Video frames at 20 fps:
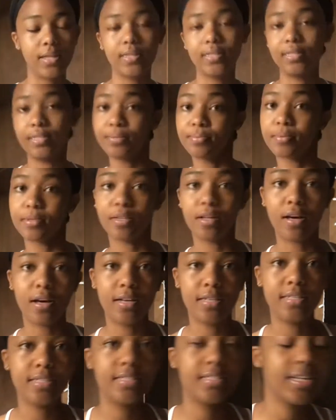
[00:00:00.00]
lip
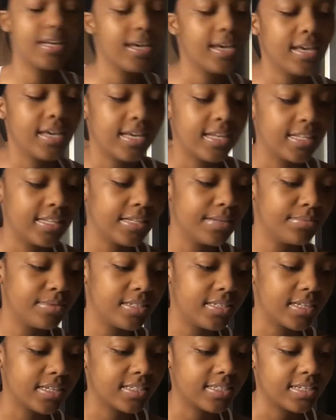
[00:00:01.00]
gloss and
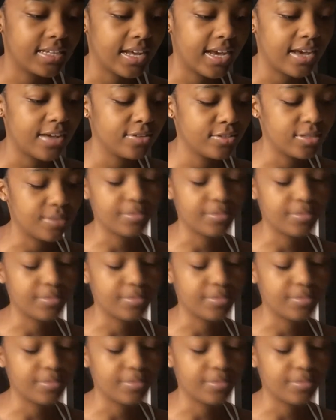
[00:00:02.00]
lipsticks now, so I'm